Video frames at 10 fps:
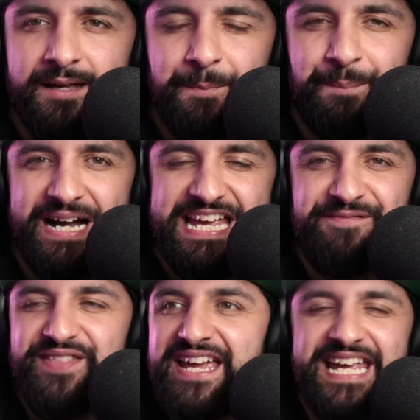But
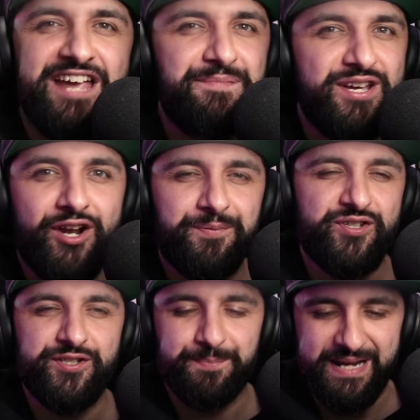if they gave me an
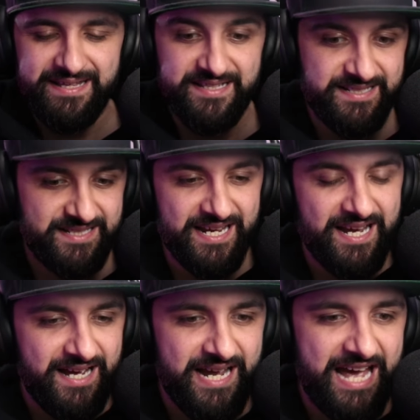option to play this
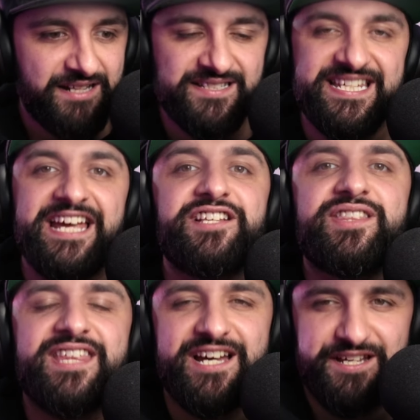at, say,
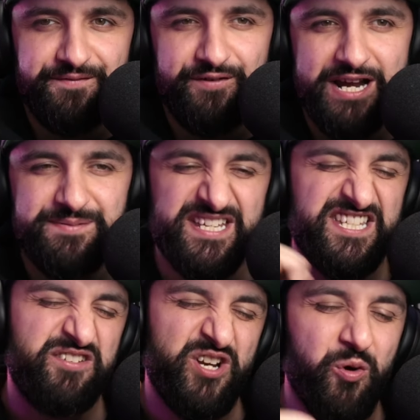30 frames, and
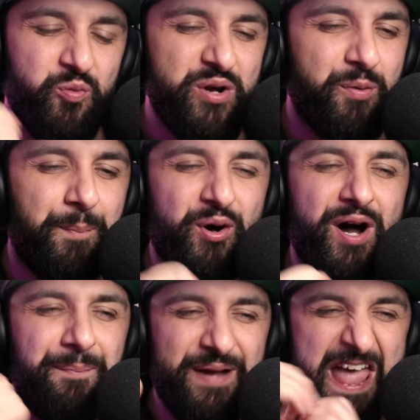said, you know, we'll put
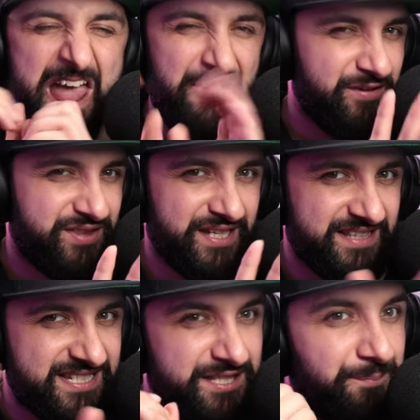up everything.
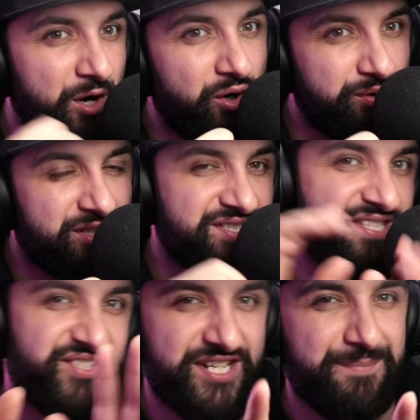This is the mode because it's
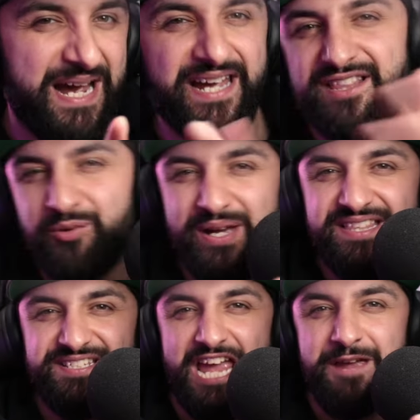cinematic, the way
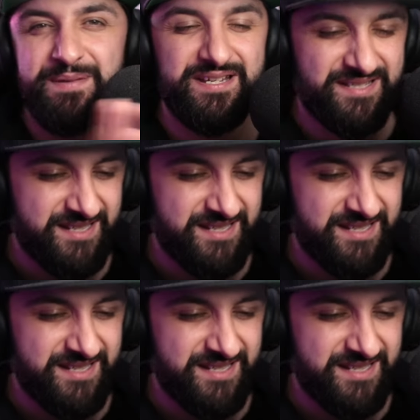this game is.